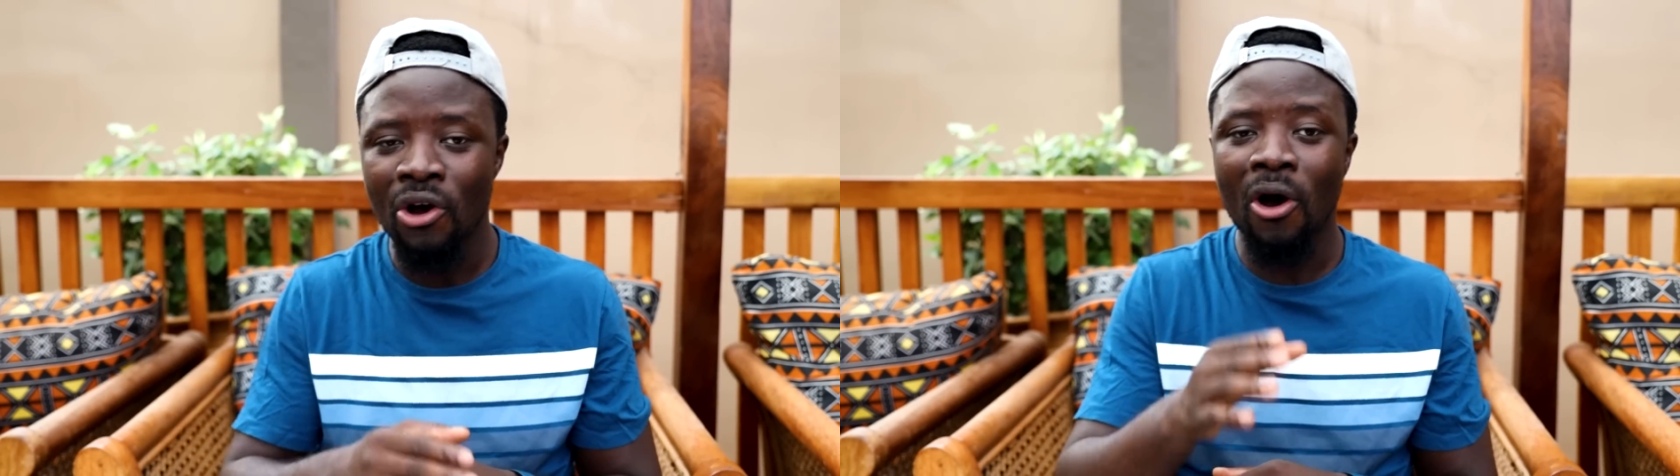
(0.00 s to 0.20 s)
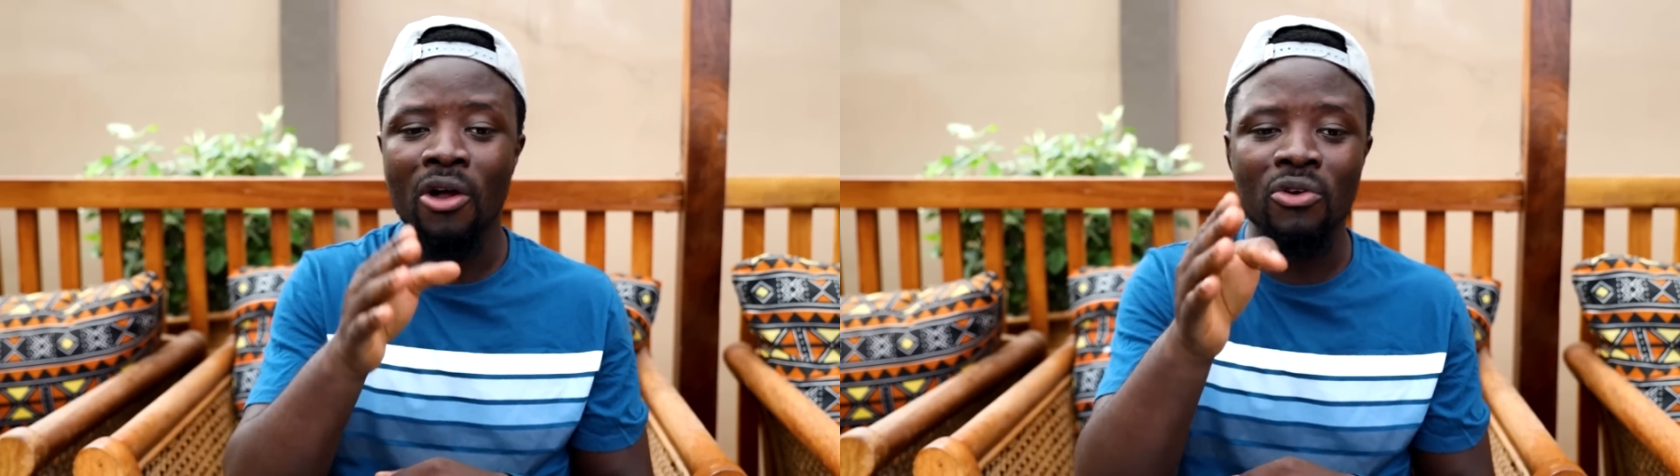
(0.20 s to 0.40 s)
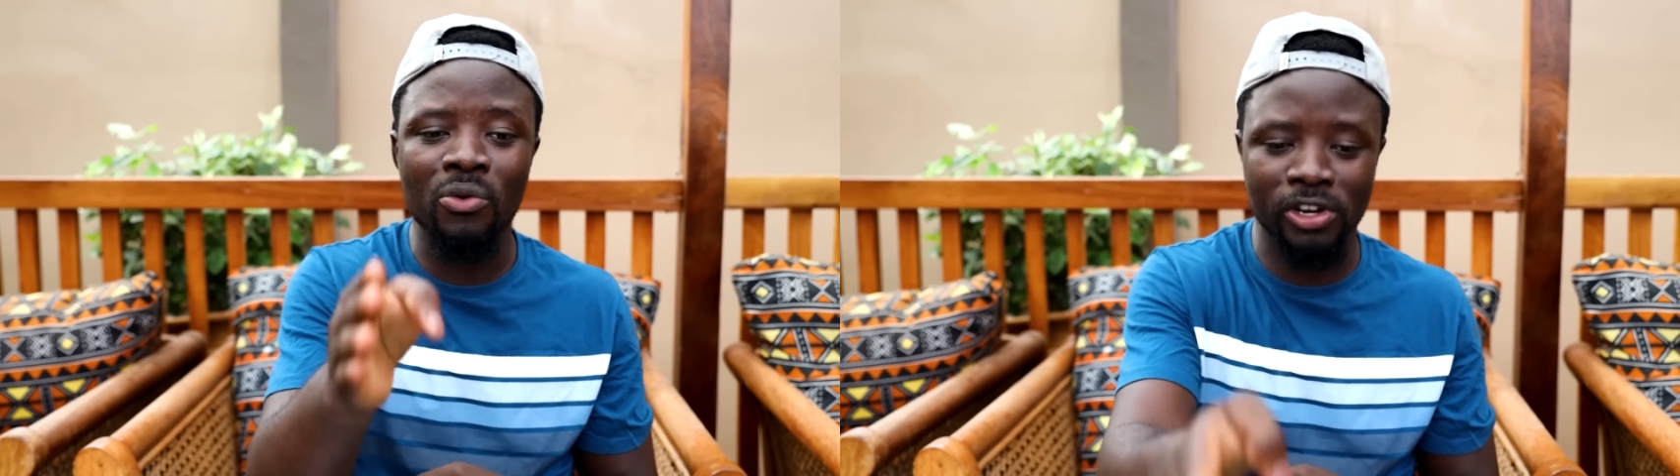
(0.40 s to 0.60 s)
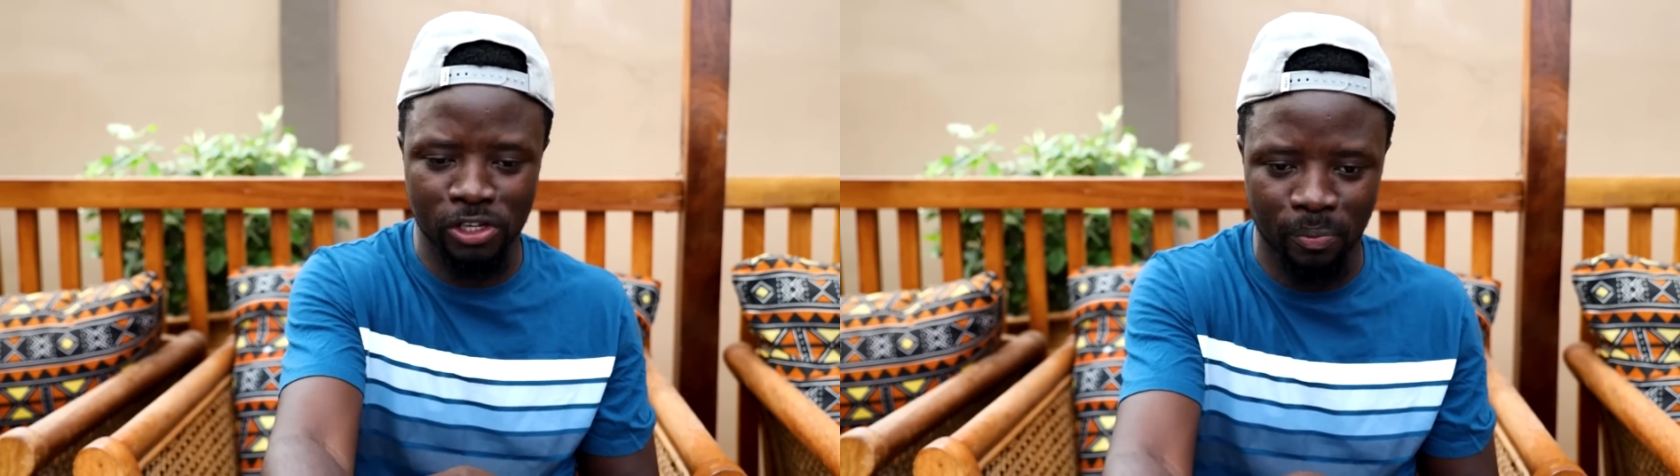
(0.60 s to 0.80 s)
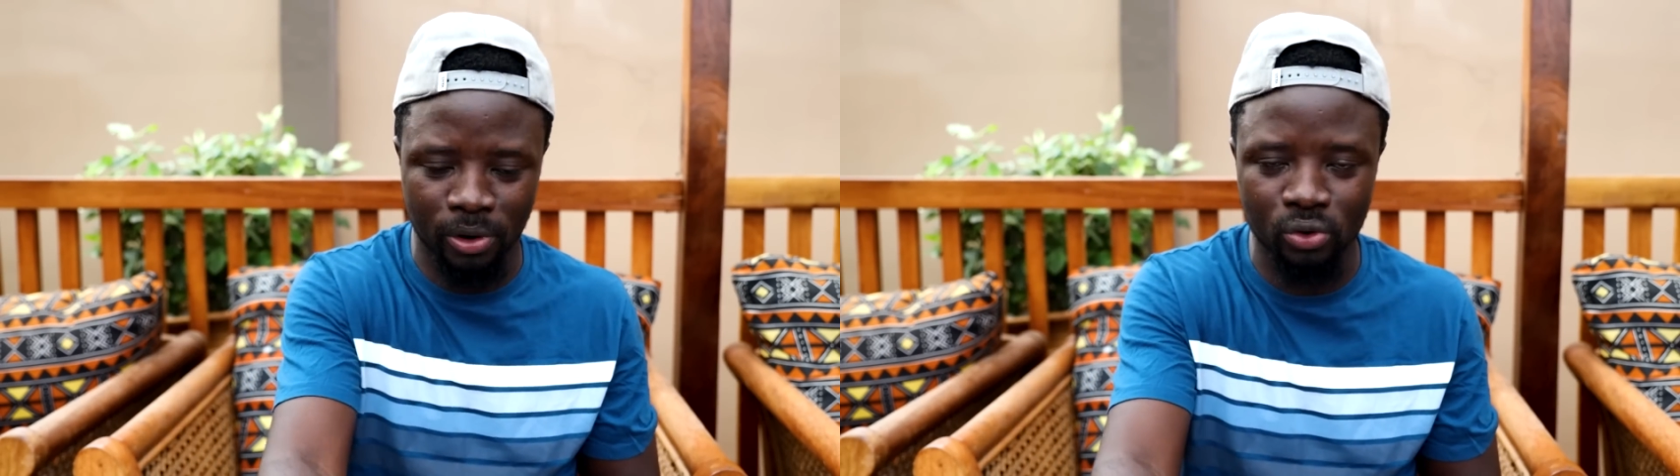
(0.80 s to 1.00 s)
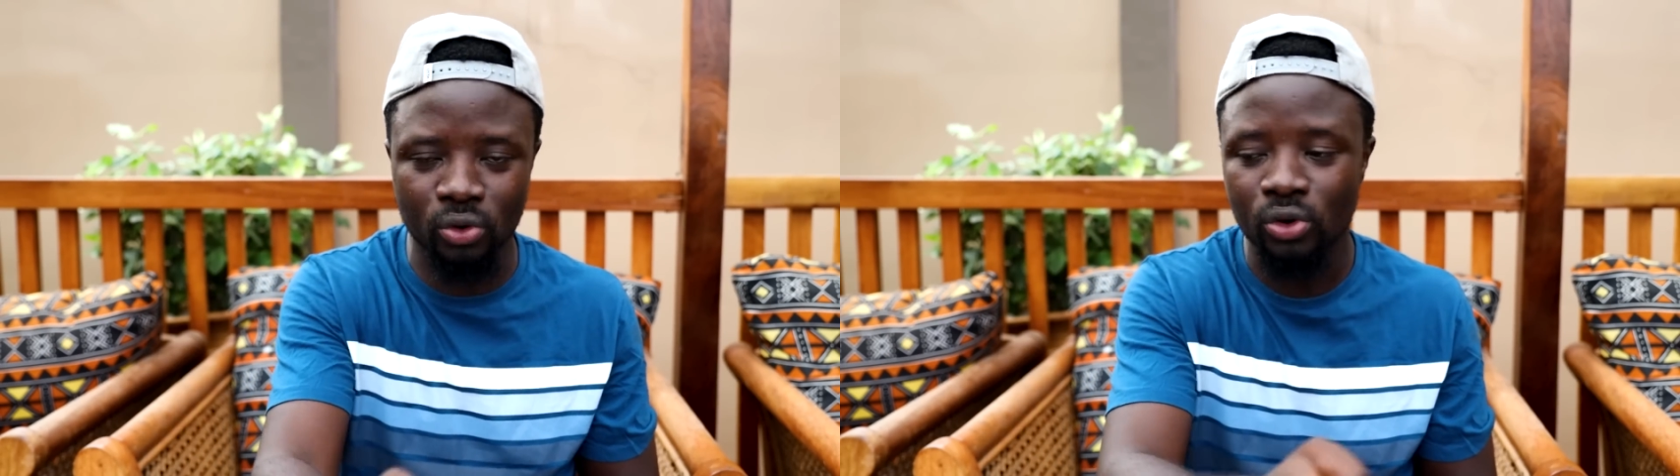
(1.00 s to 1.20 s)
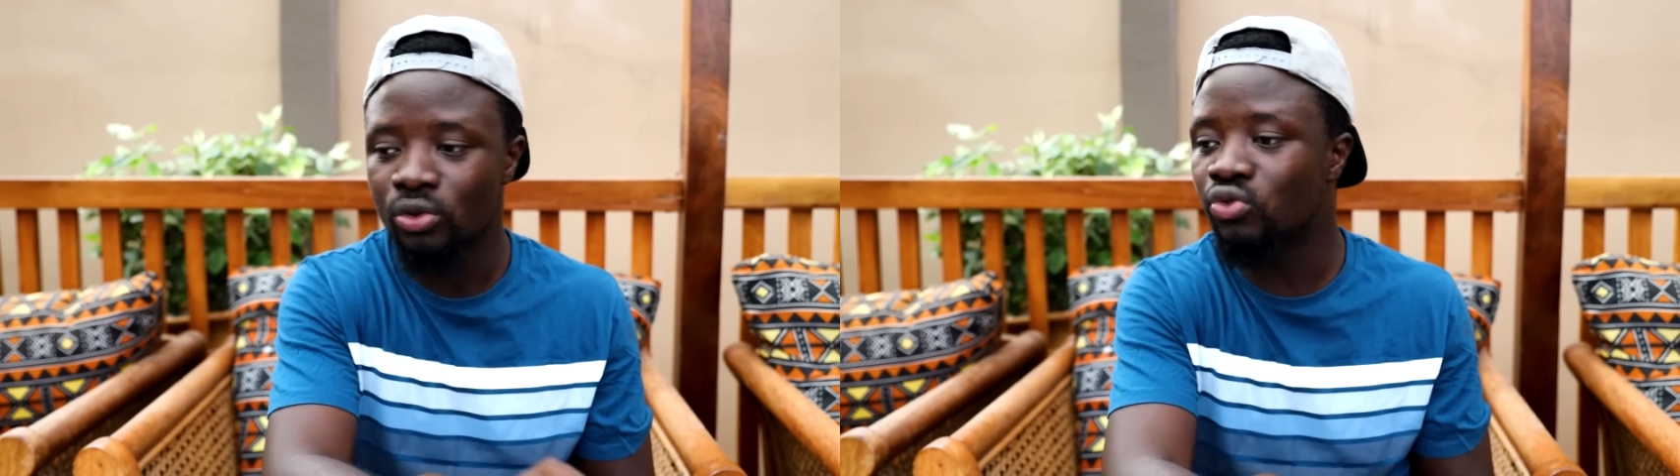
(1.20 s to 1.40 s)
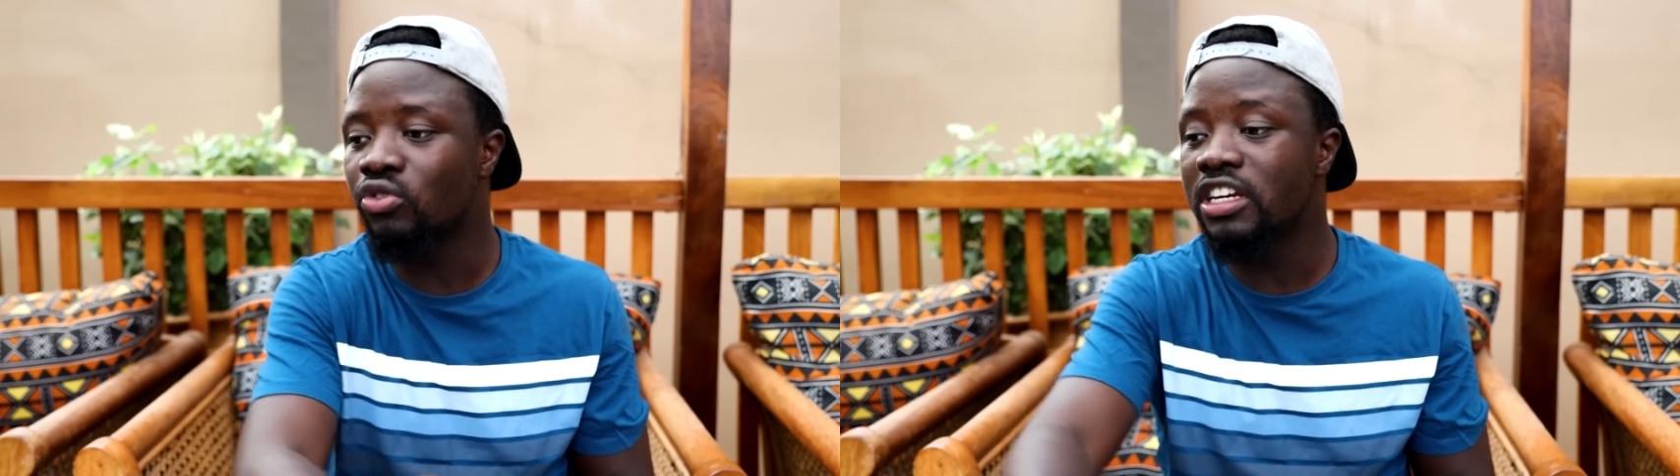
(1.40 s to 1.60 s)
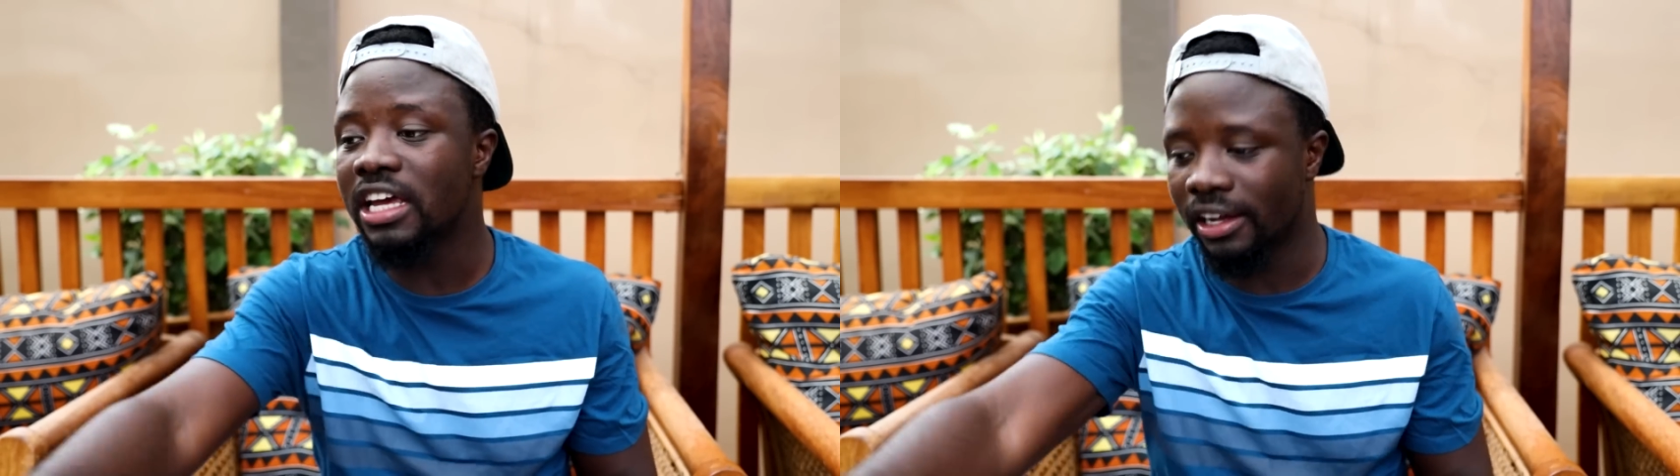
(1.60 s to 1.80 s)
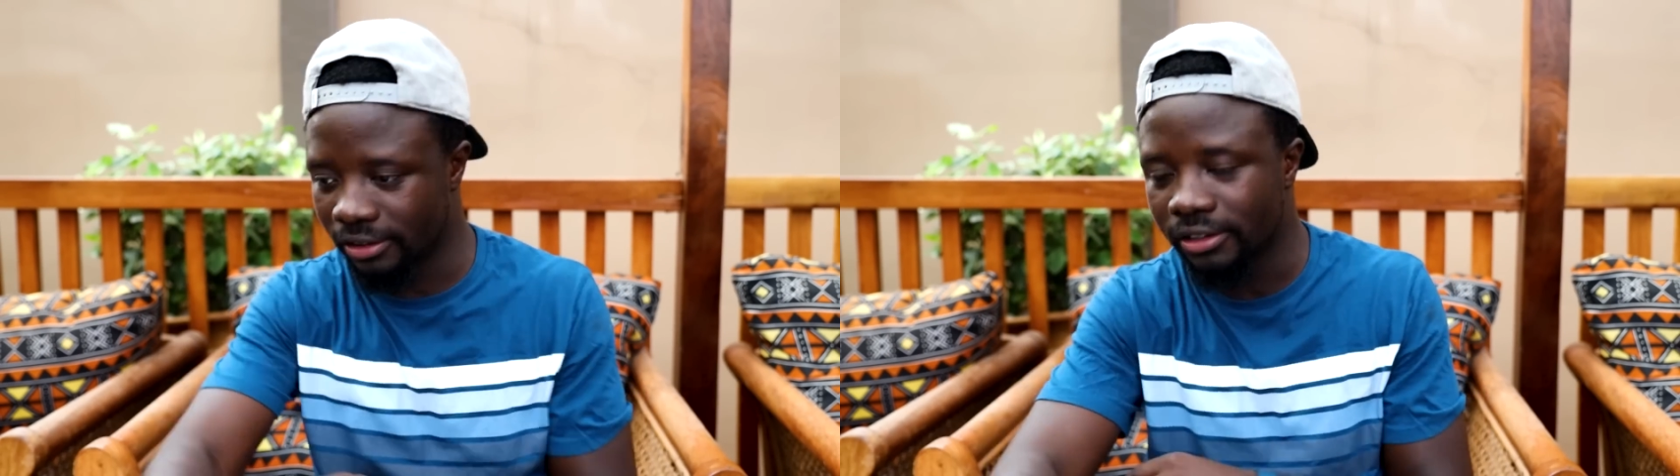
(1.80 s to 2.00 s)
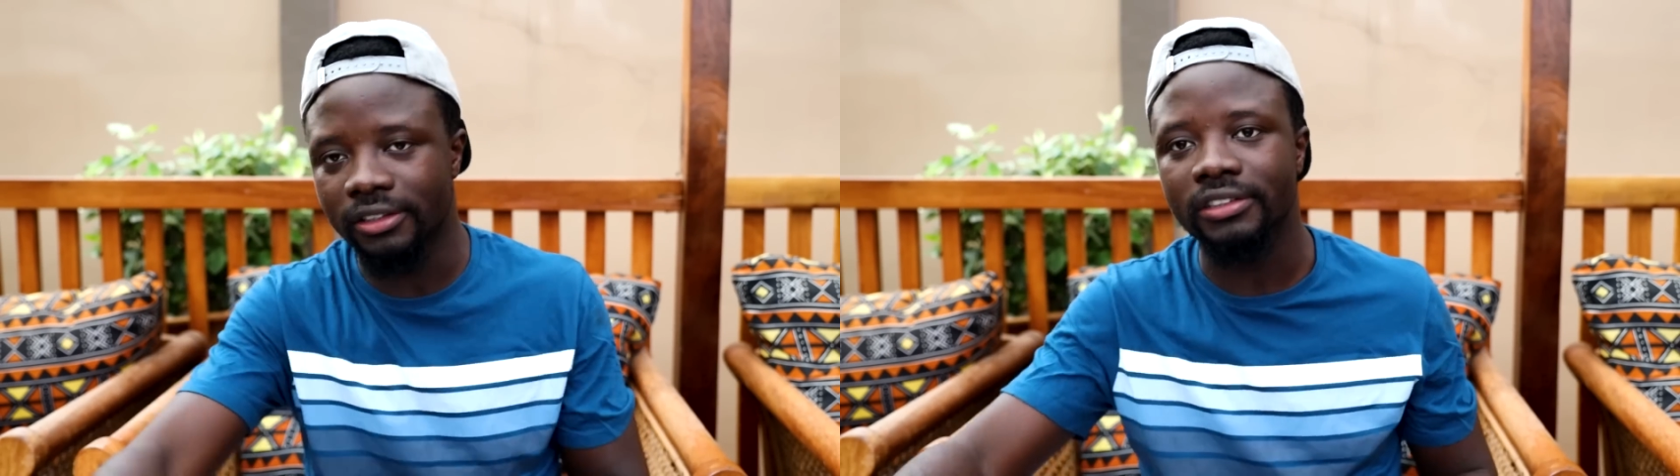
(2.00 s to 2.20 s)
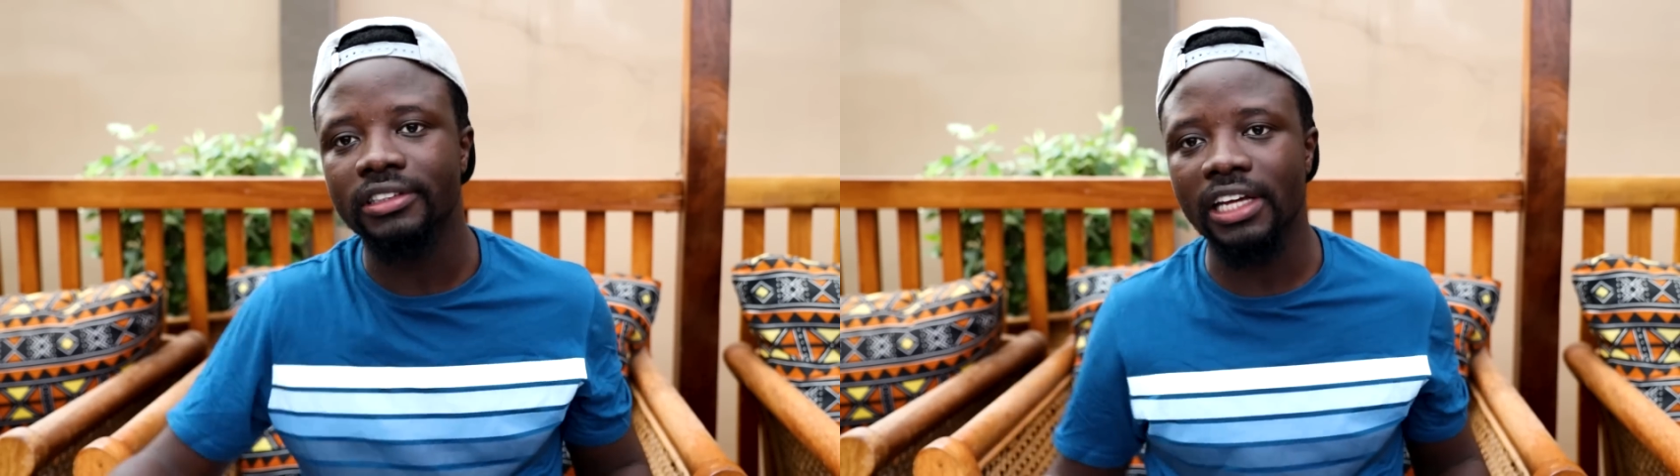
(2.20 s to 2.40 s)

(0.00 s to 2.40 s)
Or no respond to near, you know,